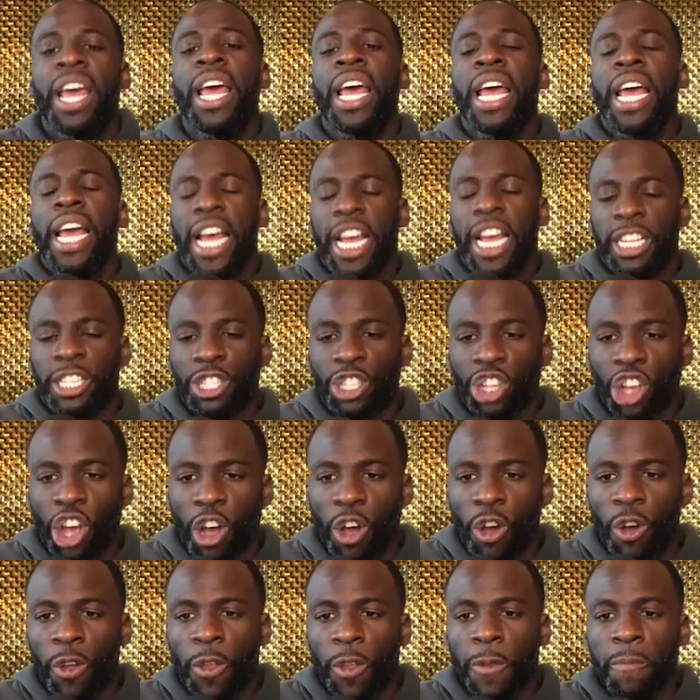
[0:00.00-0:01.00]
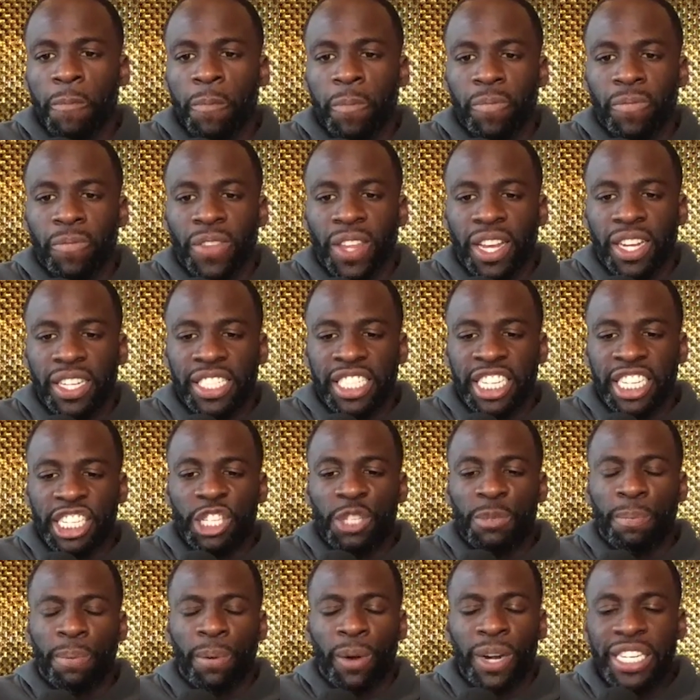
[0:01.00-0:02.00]
And so just
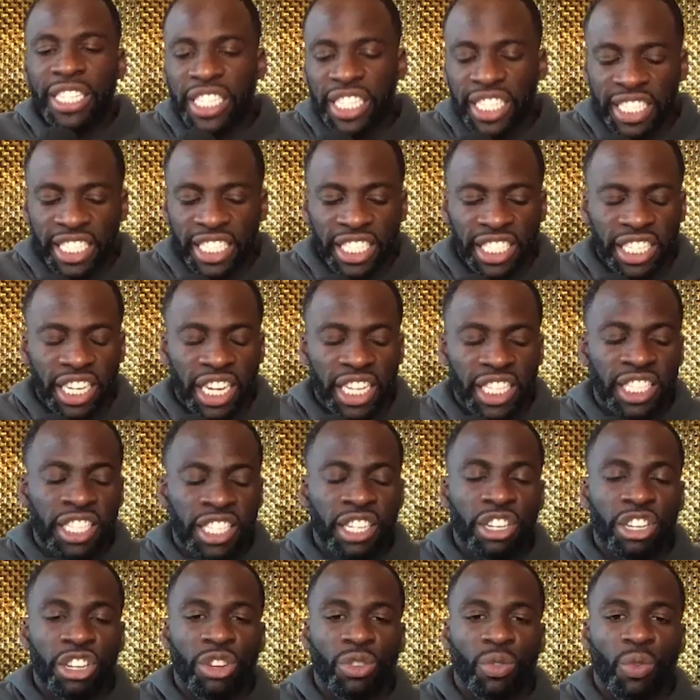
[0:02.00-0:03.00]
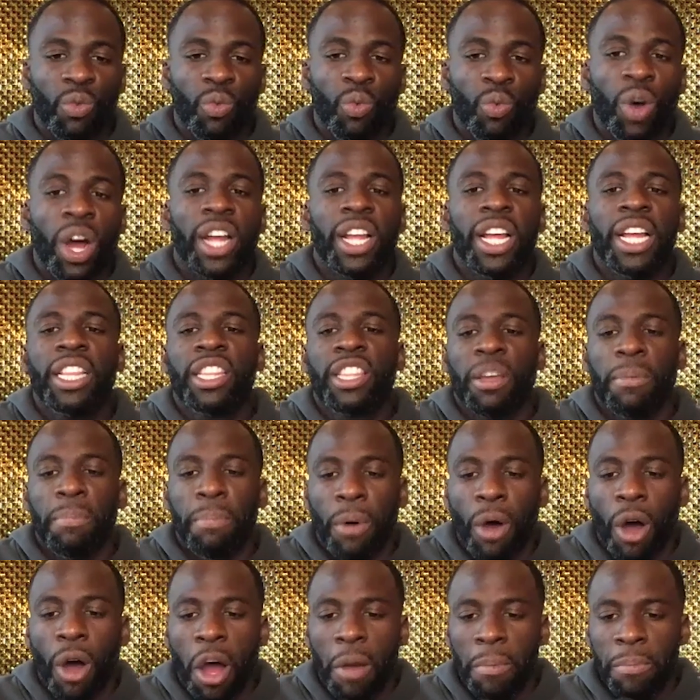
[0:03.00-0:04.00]
preaching to what the
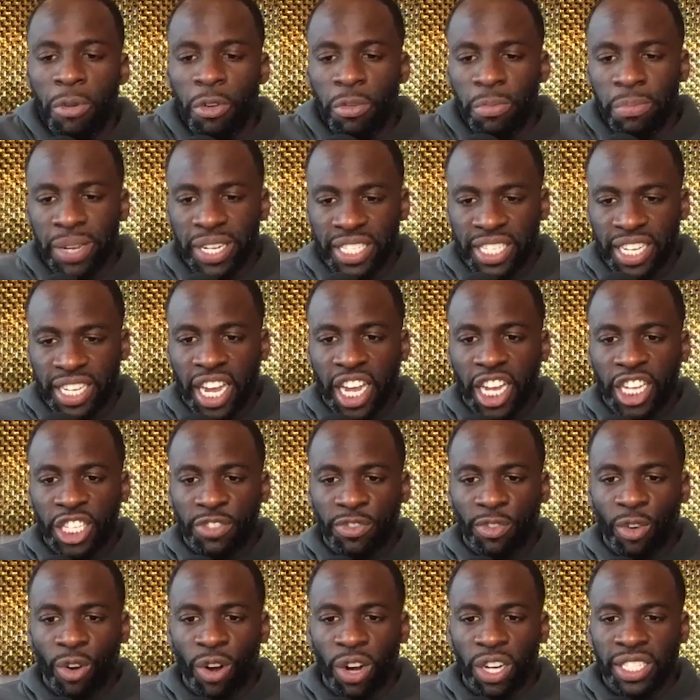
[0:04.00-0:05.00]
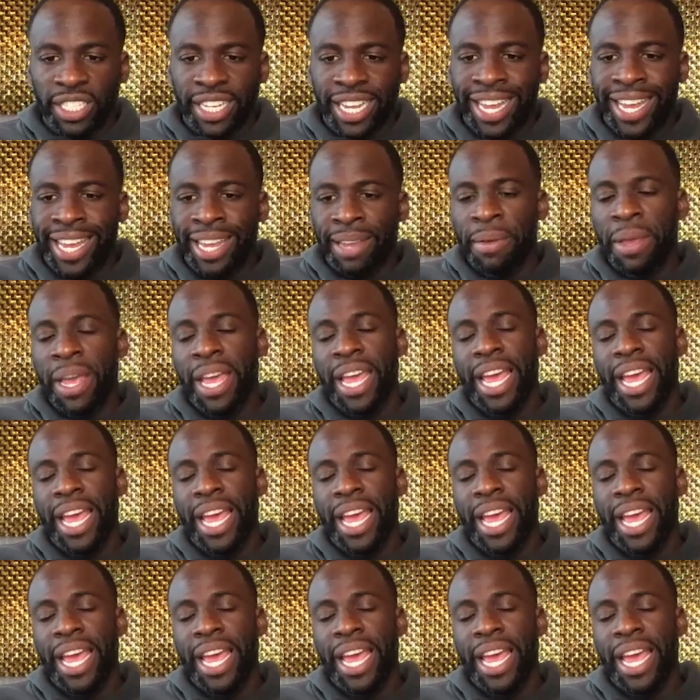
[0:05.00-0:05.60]
ball movement does for a team.